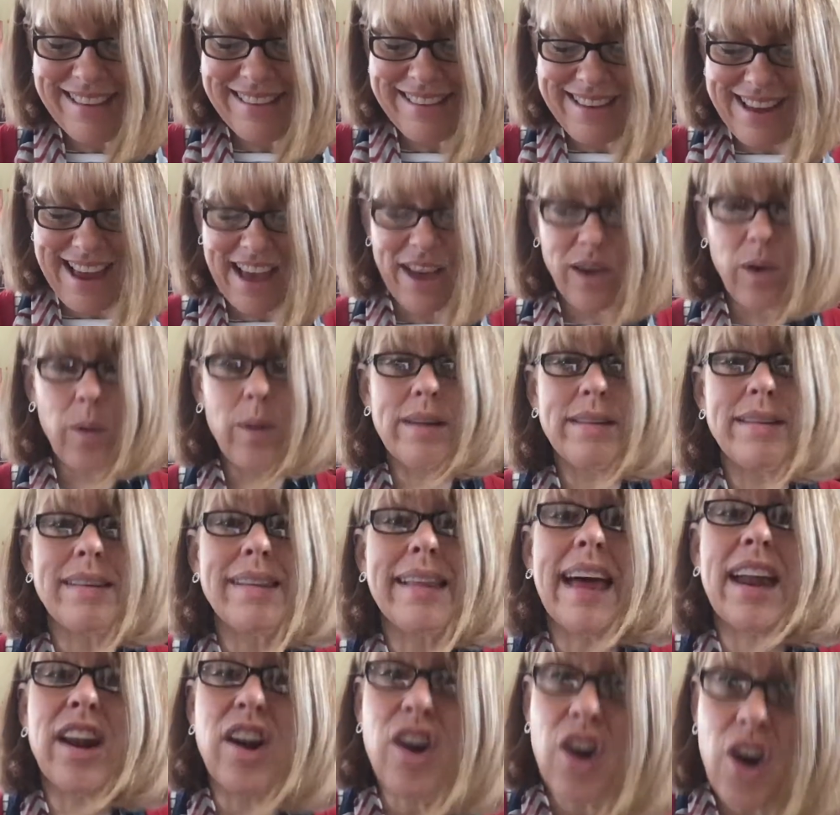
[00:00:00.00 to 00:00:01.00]
not going to
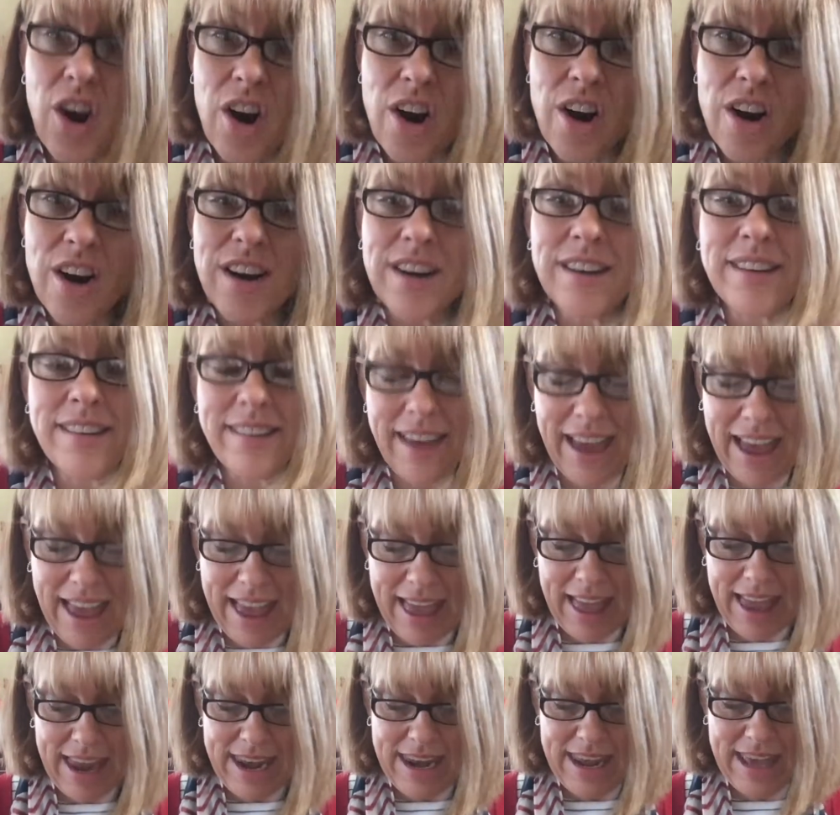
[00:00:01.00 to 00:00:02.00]
let her
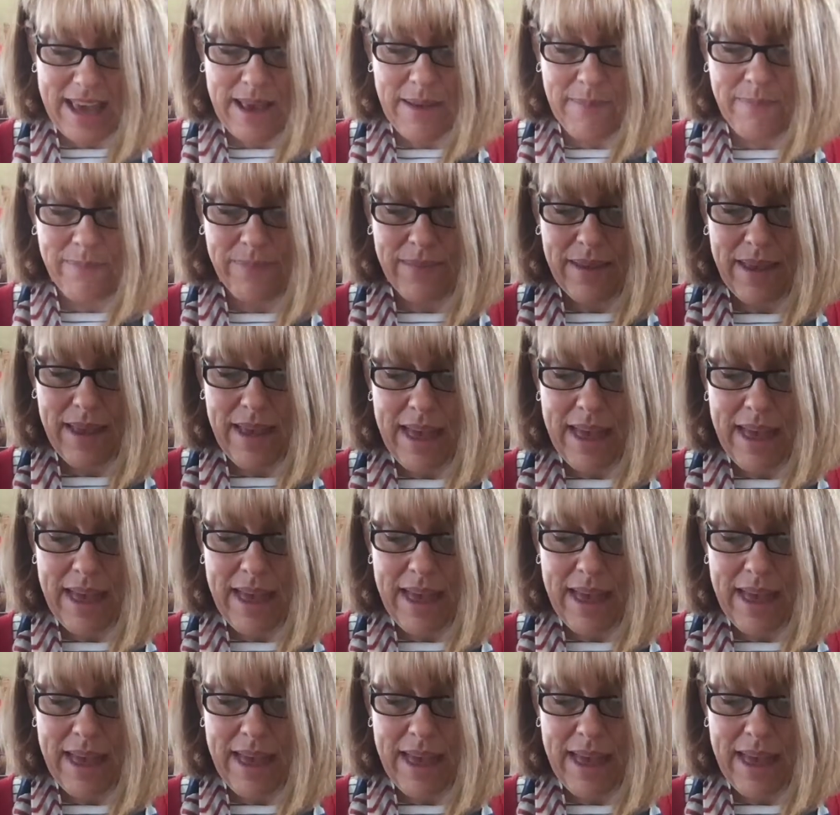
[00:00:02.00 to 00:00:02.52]
die on him